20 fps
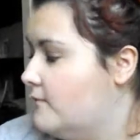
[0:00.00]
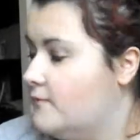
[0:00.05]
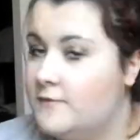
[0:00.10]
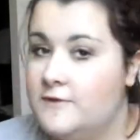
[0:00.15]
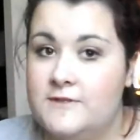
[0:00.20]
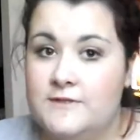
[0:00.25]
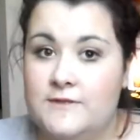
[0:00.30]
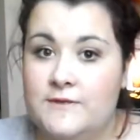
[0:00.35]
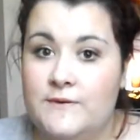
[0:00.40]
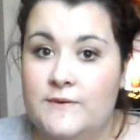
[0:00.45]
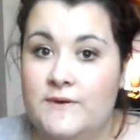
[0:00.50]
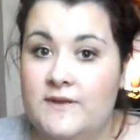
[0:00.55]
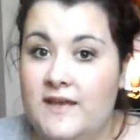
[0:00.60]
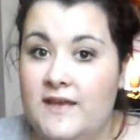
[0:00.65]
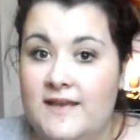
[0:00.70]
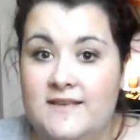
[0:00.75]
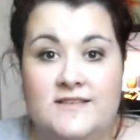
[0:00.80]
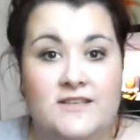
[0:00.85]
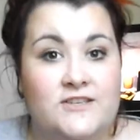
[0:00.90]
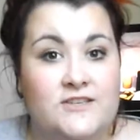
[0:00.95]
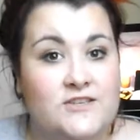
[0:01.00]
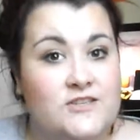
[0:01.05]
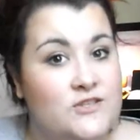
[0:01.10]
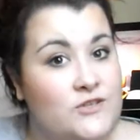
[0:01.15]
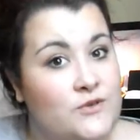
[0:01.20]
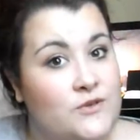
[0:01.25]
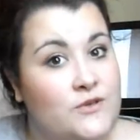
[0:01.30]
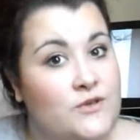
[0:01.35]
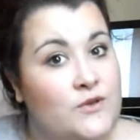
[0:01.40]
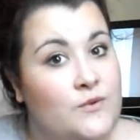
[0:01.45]
so yes, I'll just
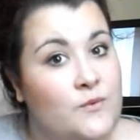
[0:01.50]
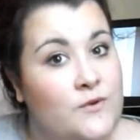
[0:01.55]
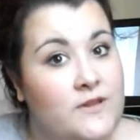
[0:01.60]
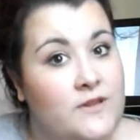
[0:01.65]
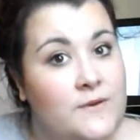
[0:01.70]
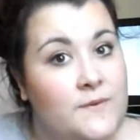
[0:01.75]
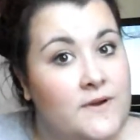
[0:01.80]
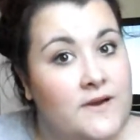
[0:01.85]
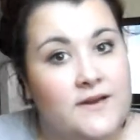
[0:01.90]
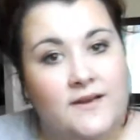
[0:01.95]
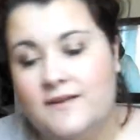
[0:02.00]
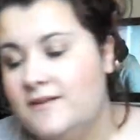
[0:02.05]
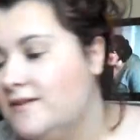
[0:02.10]
show you what they were.